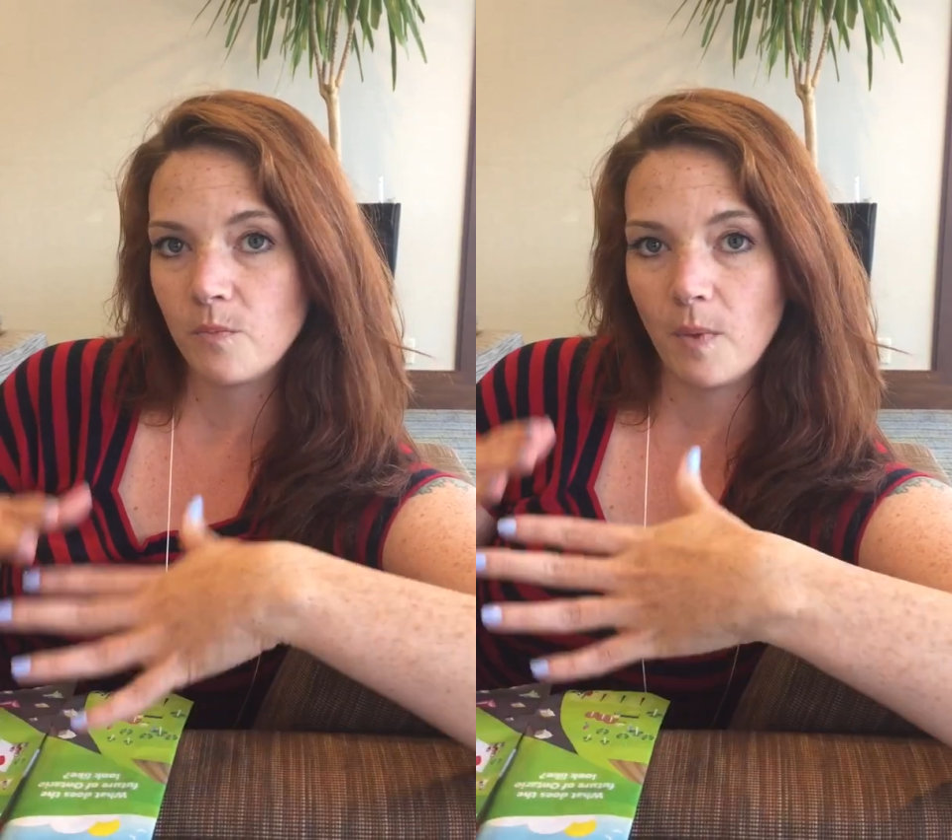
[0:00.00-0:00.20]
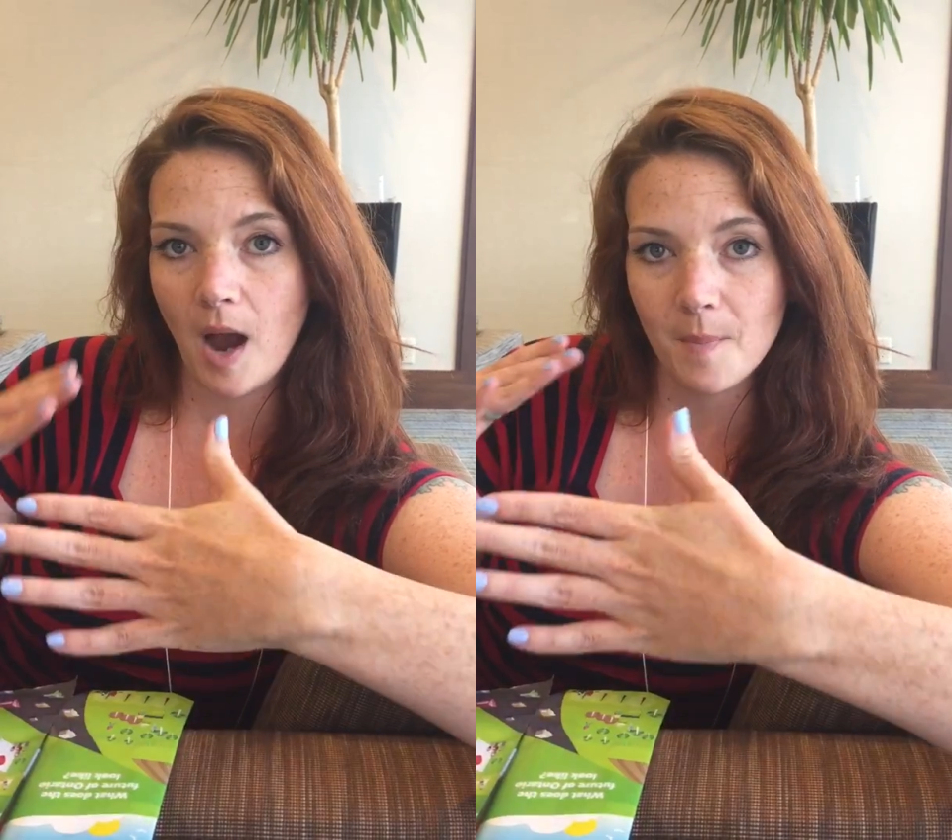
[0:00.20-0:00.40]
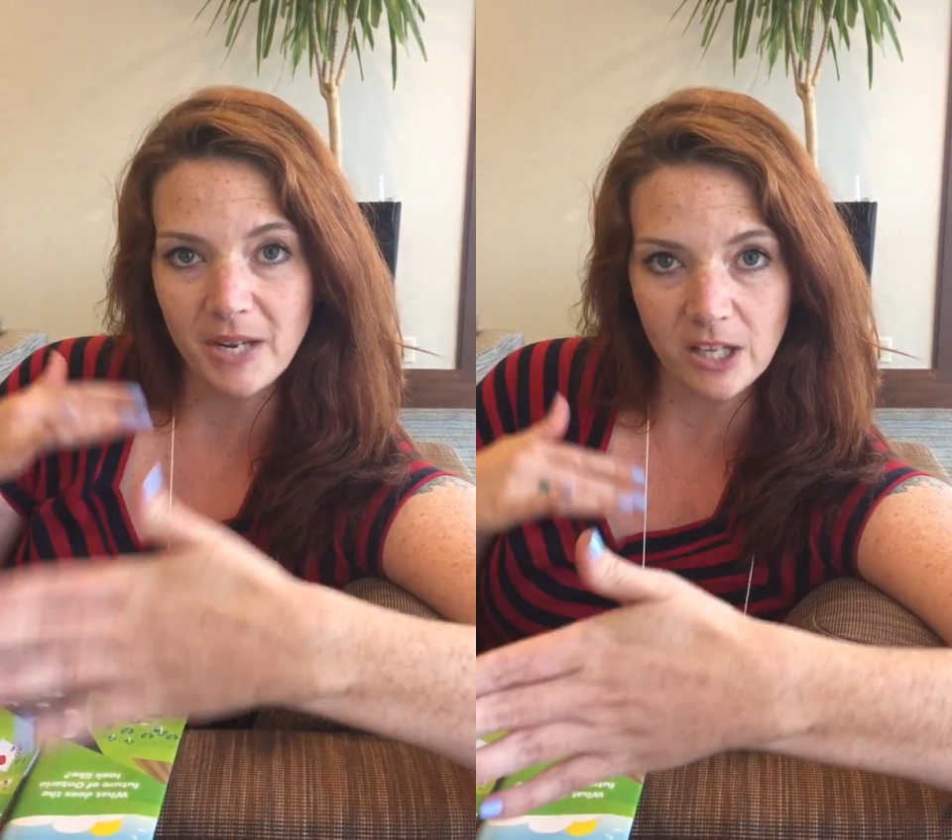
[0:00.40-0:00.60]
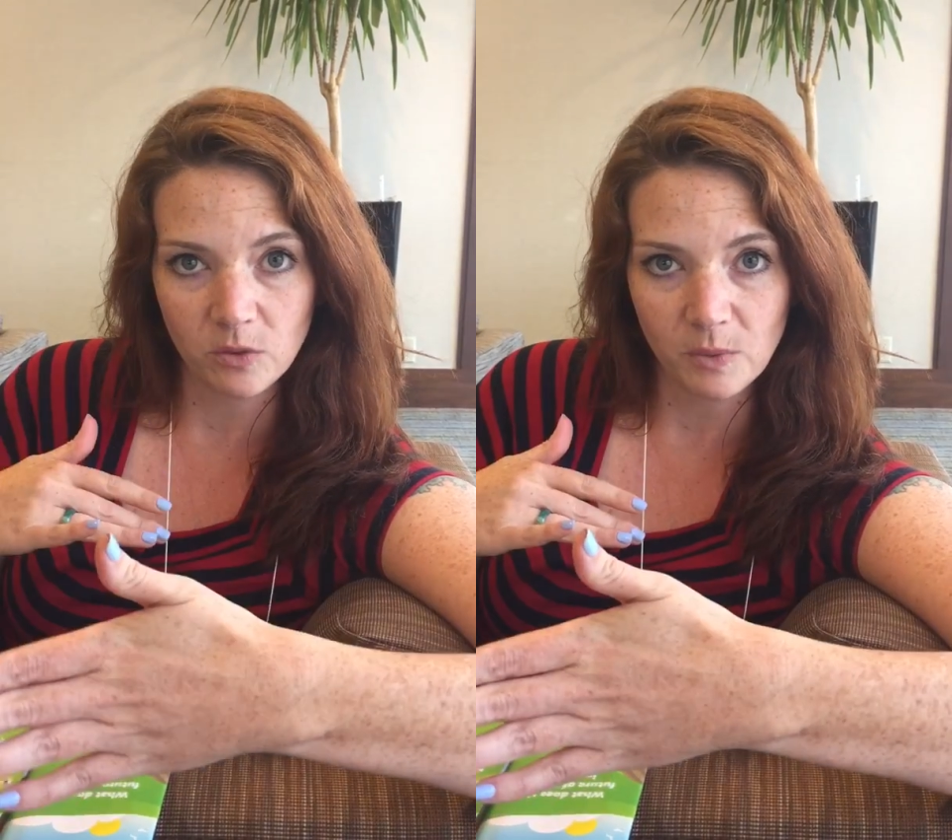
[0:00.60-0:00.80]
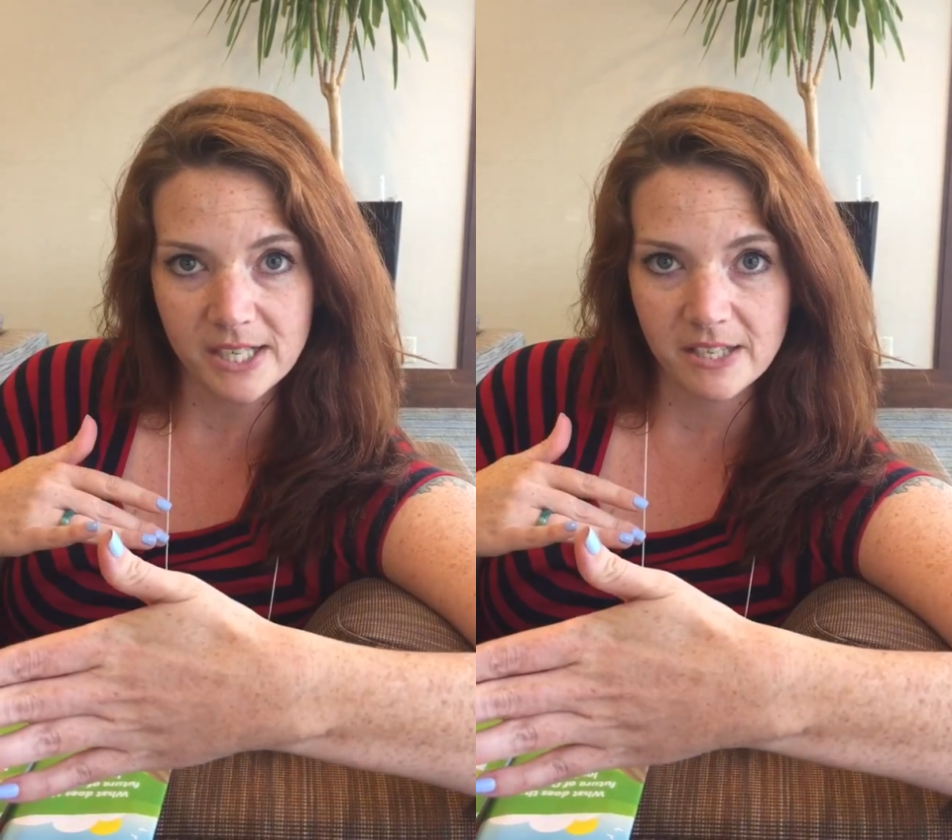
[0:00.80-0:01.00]

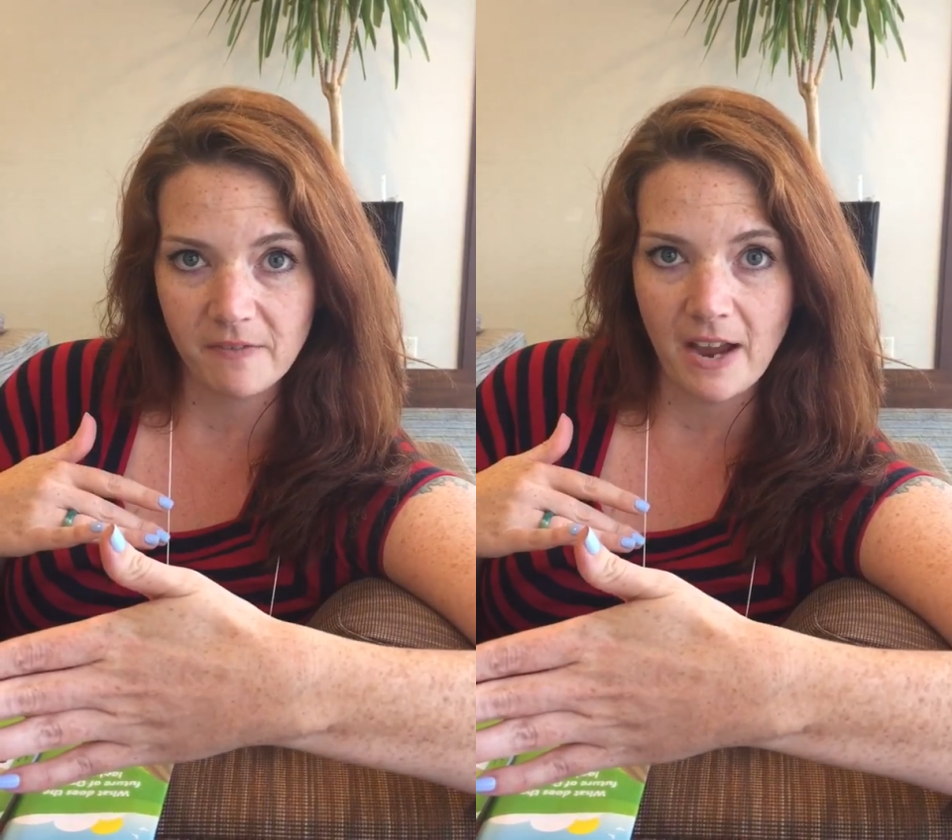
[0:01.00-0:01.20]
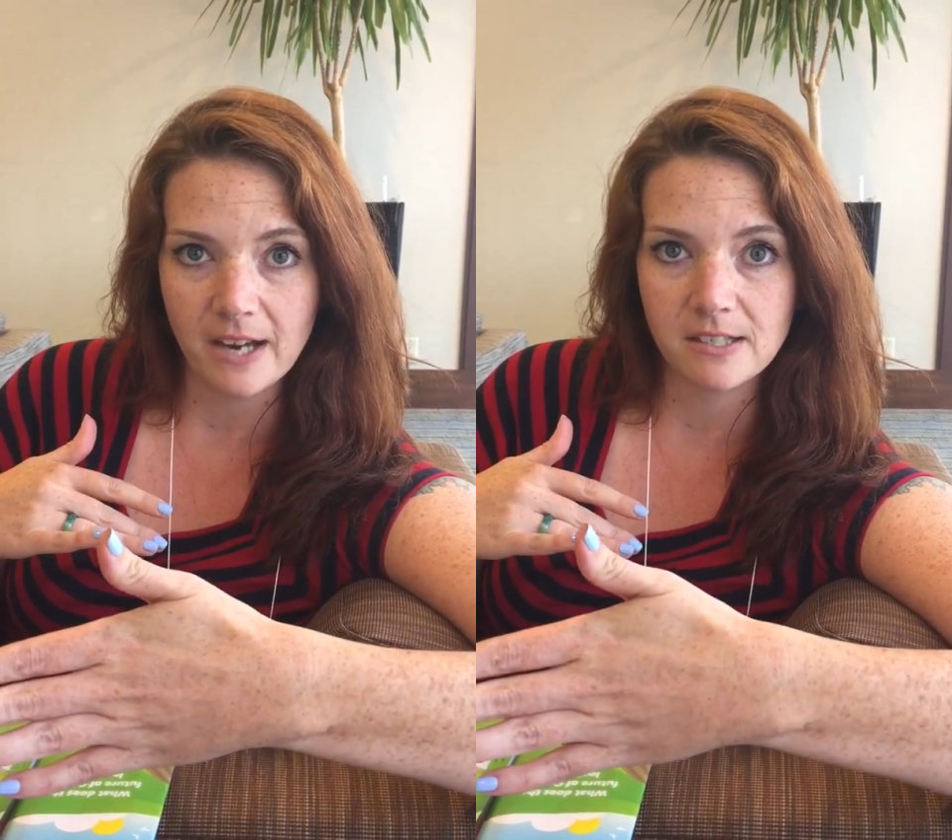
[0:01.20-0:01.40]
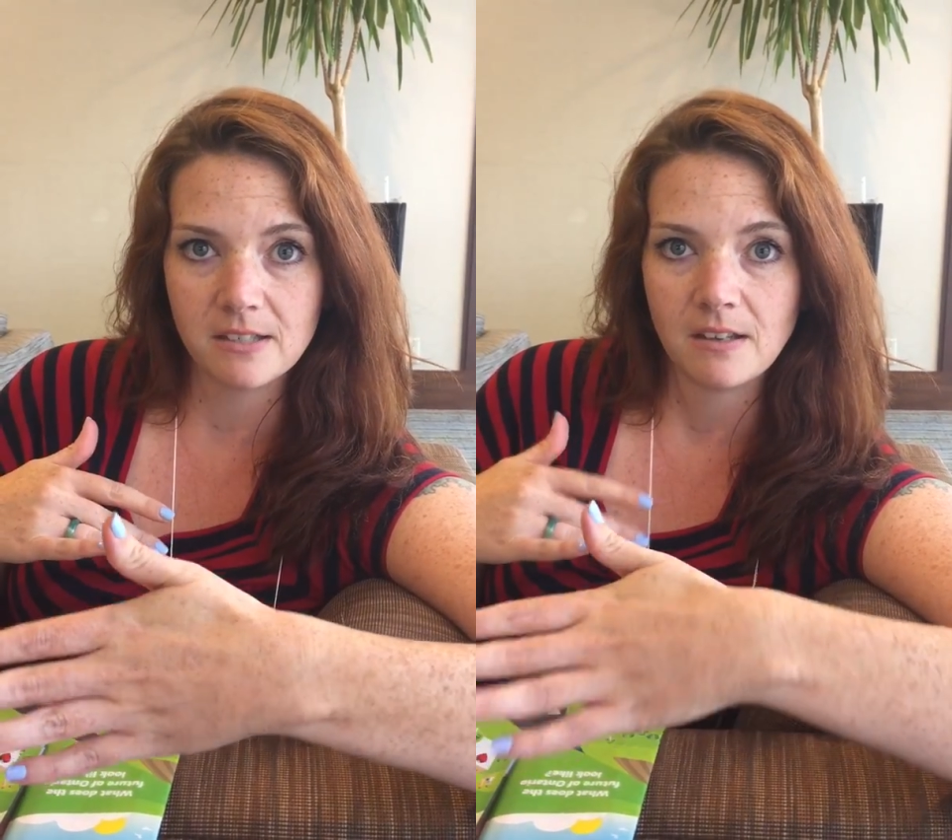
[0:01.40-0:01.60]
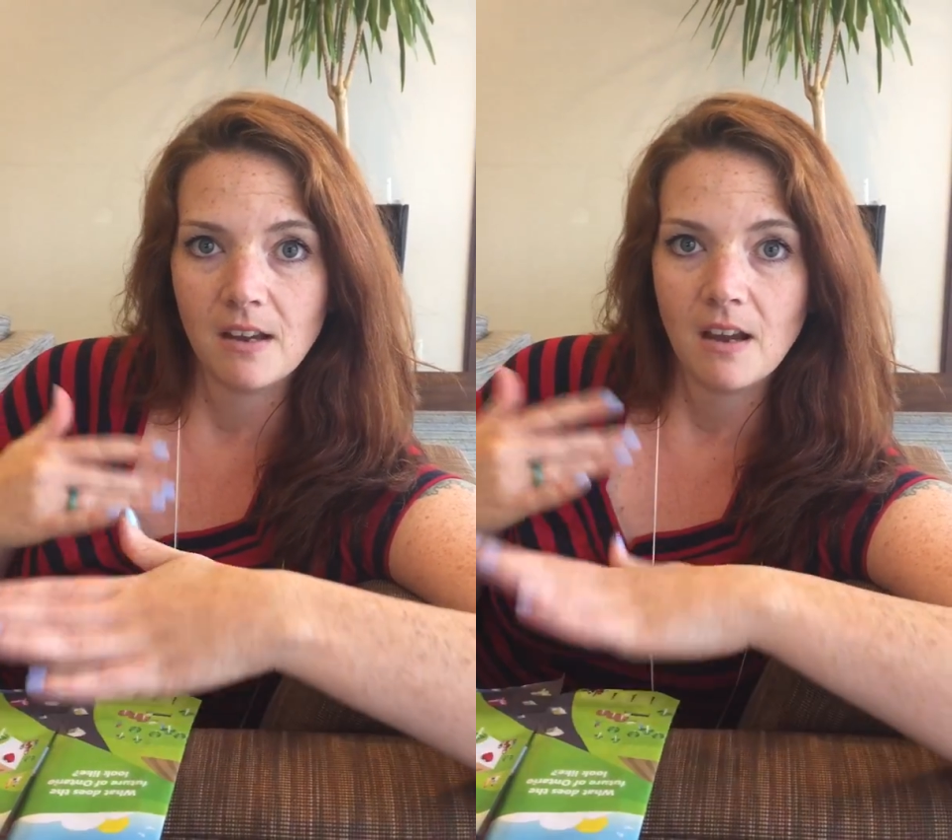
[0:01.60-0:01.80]
P3s affect